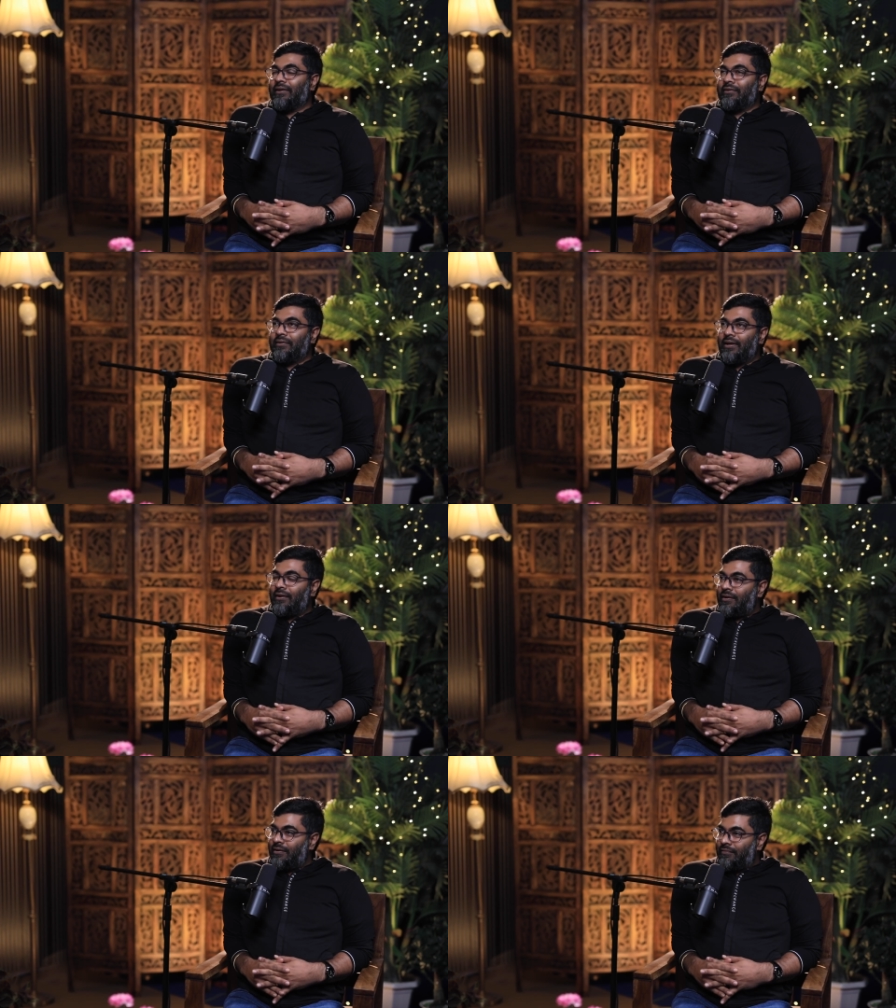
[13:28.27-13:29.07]
There are a
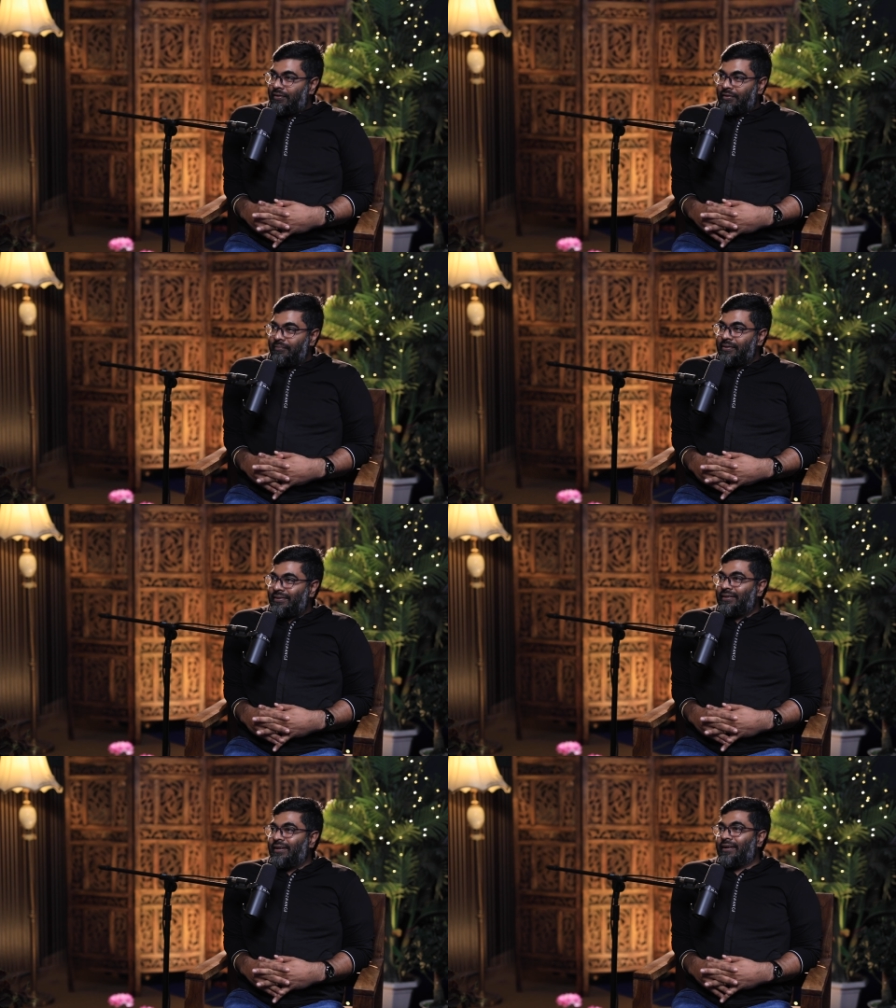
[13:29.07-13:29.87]
lot of
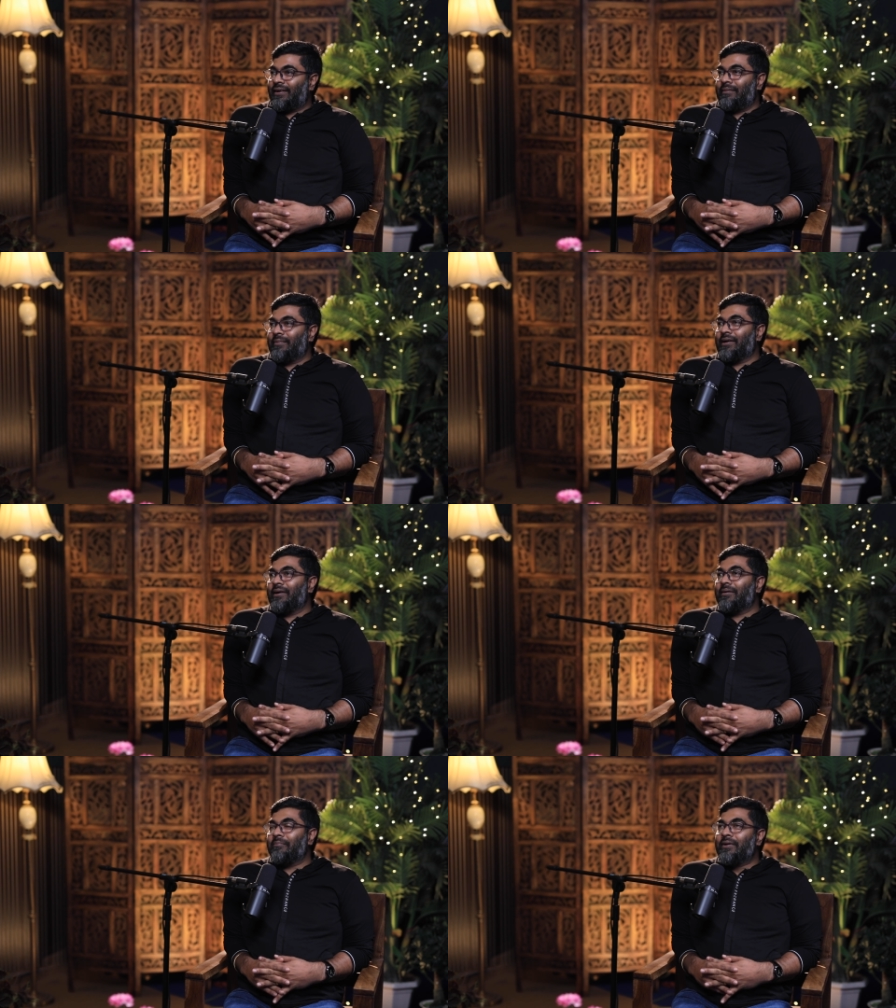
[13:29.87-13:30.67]
automation that are coming
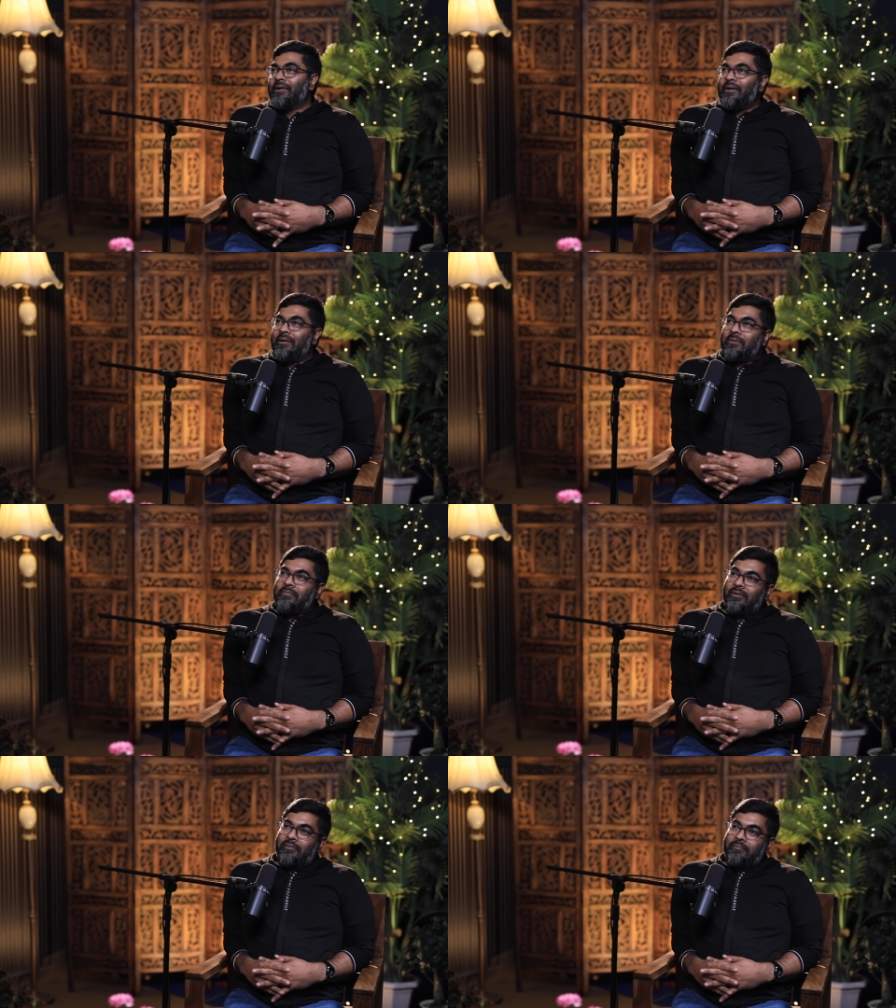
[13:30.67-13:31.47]
up.
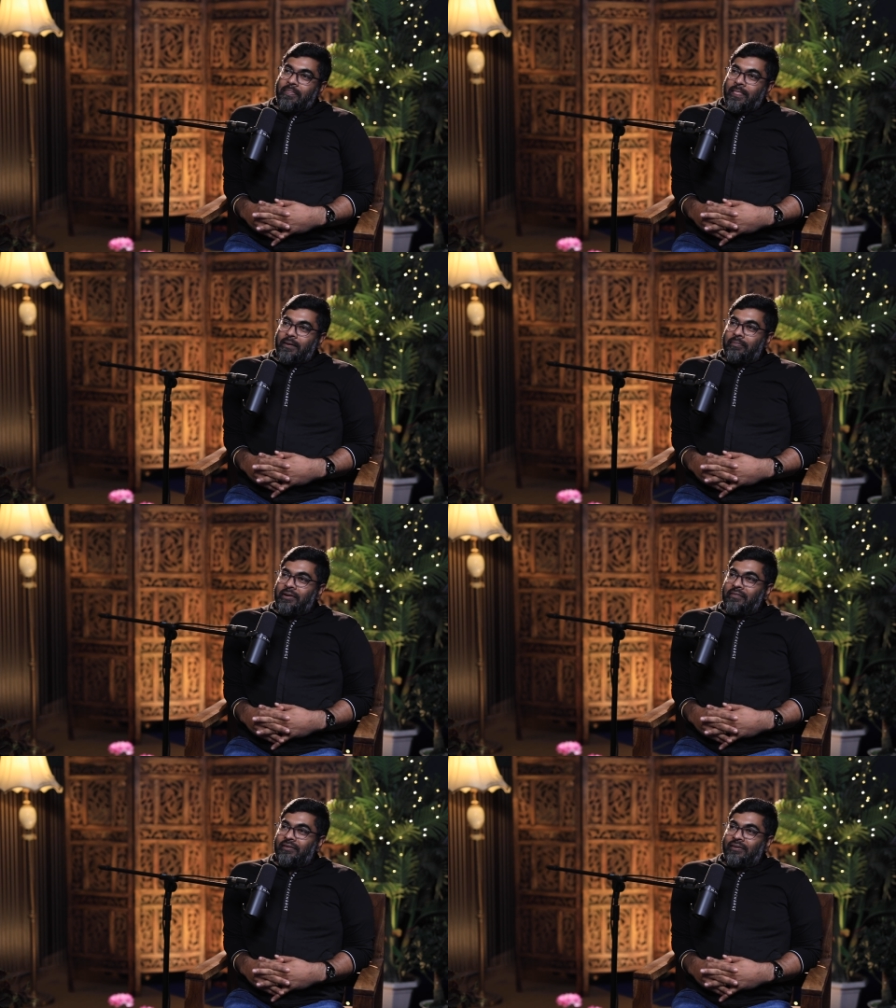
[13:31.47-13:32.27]

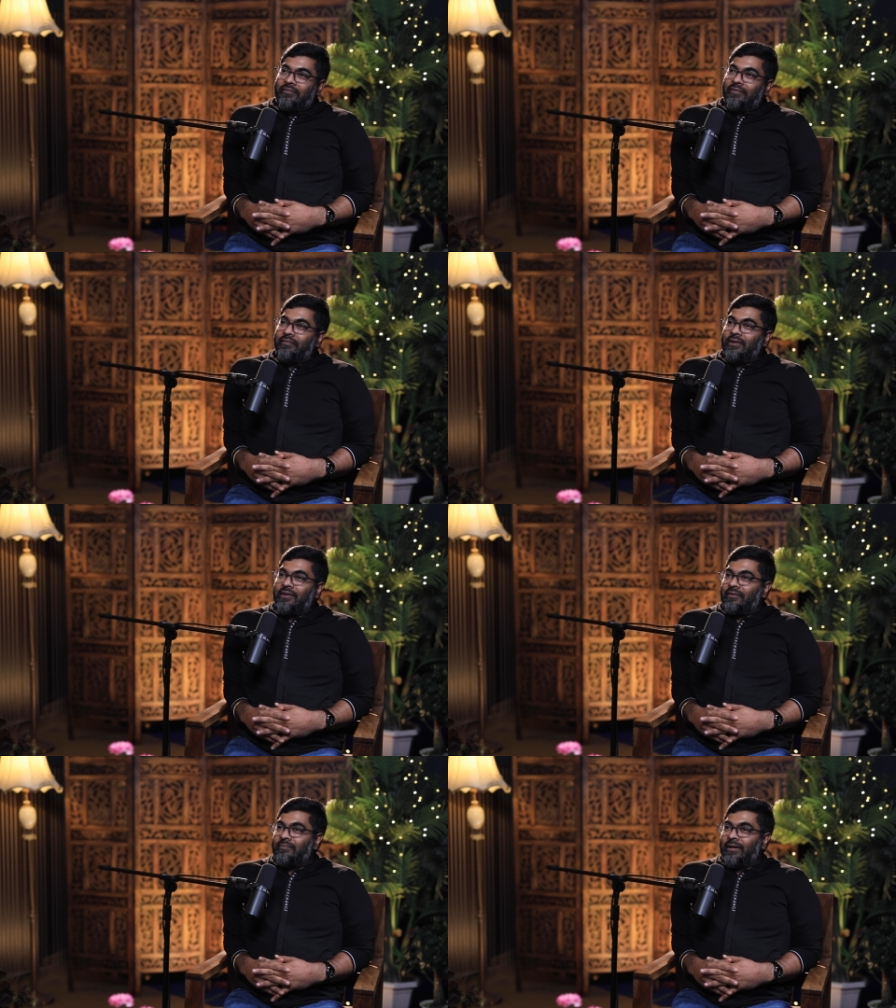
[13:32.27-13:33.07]
Previously 15
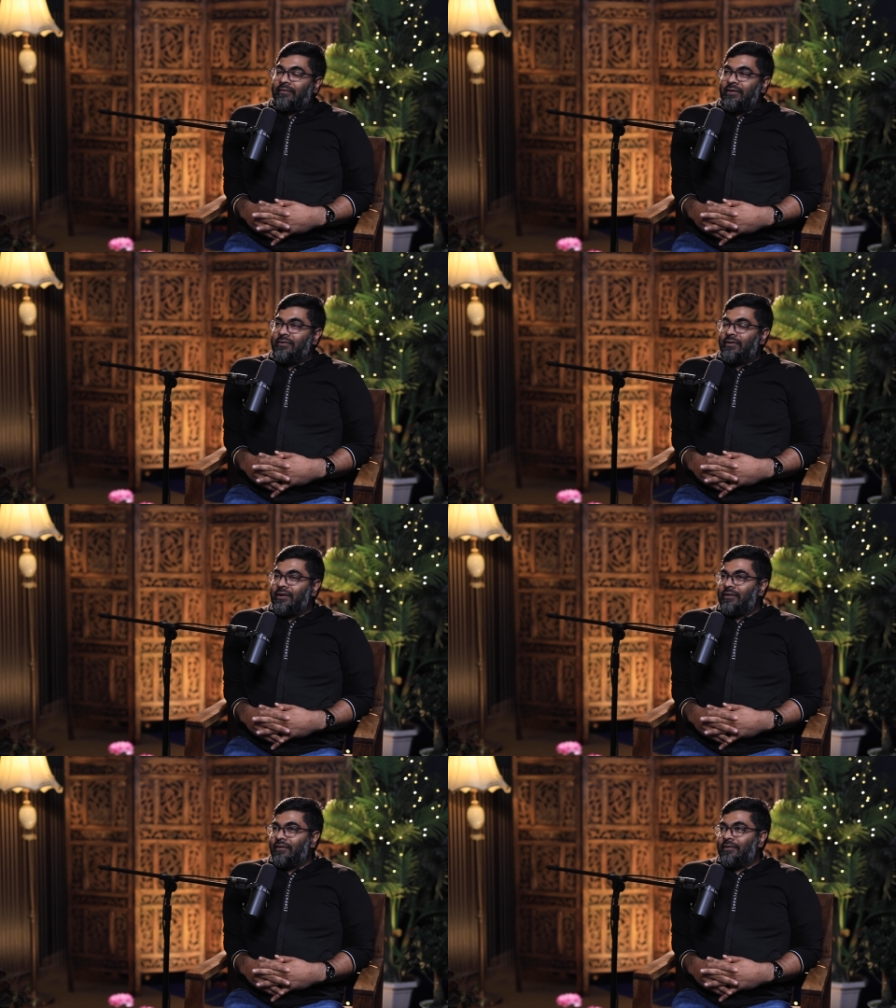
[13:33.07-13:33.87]
years back, when you
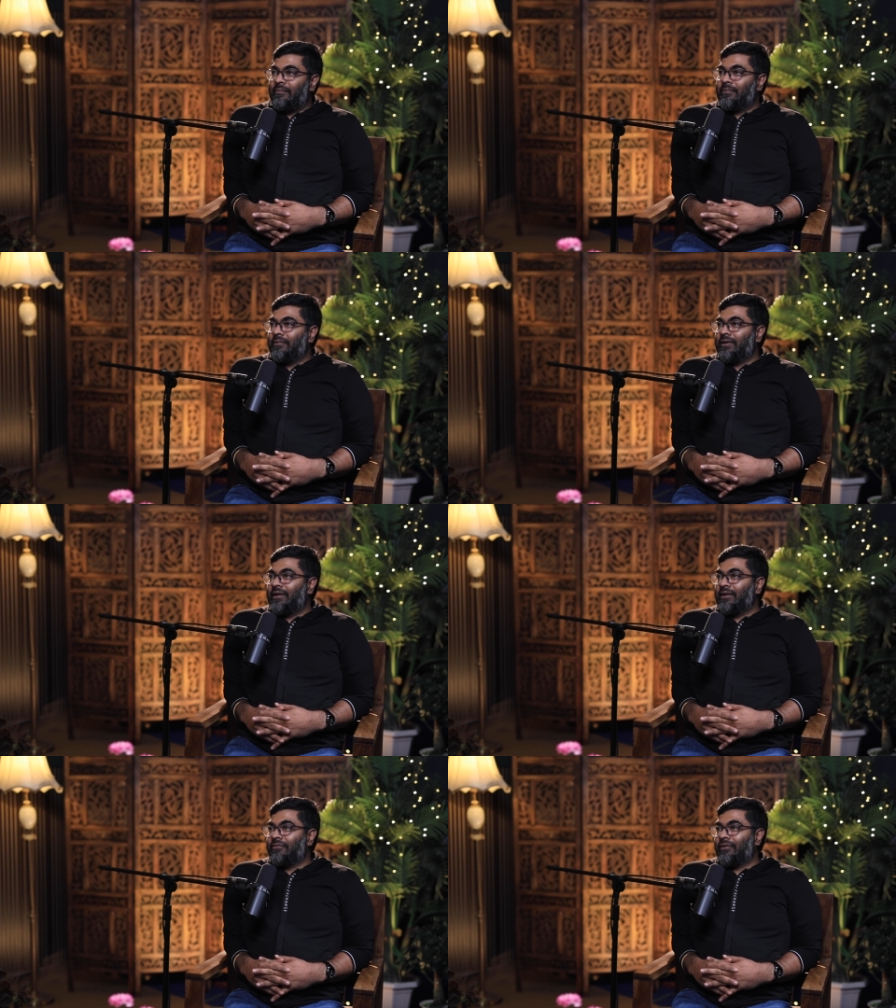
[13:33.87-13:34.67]
click on compose, it
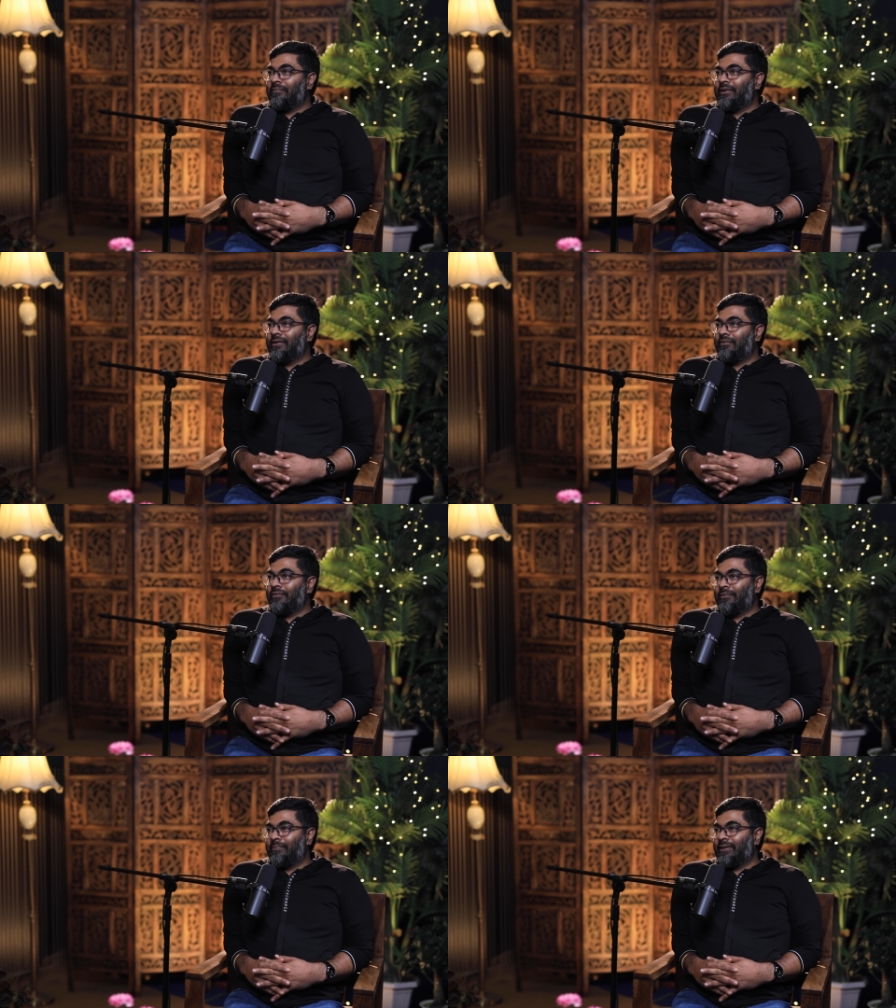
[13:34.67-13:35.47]
takes 1 minute
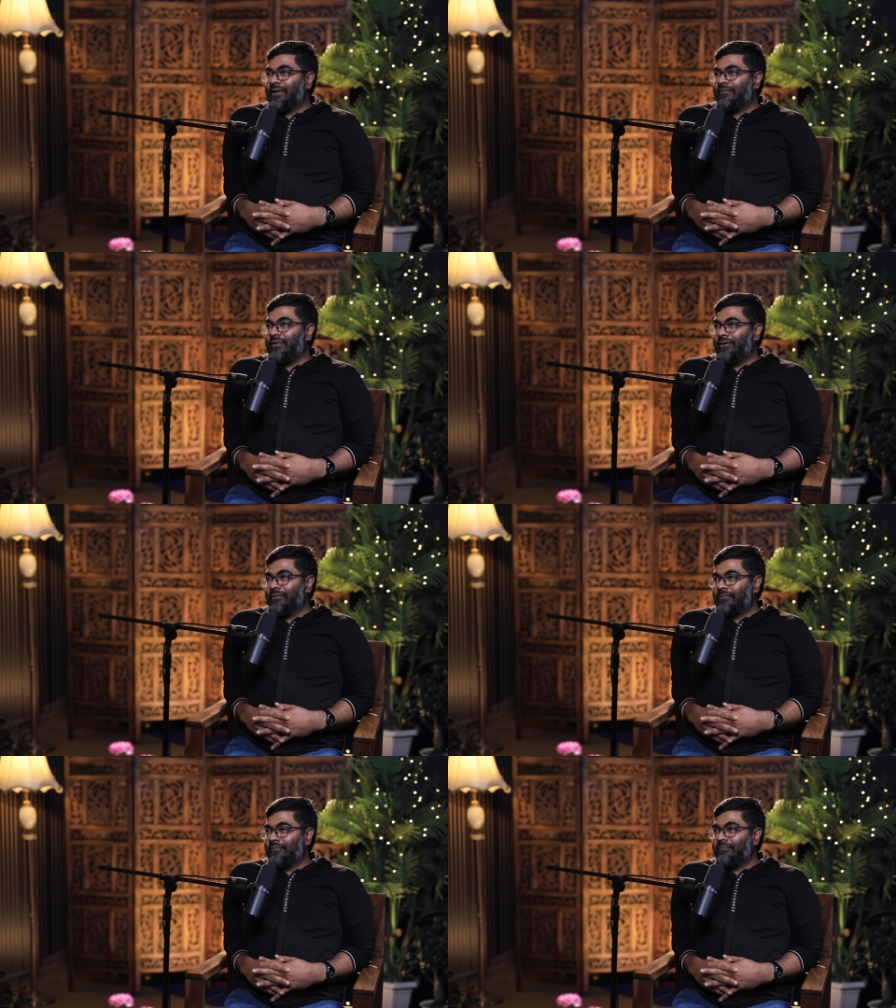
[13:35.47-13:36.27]
to open that window.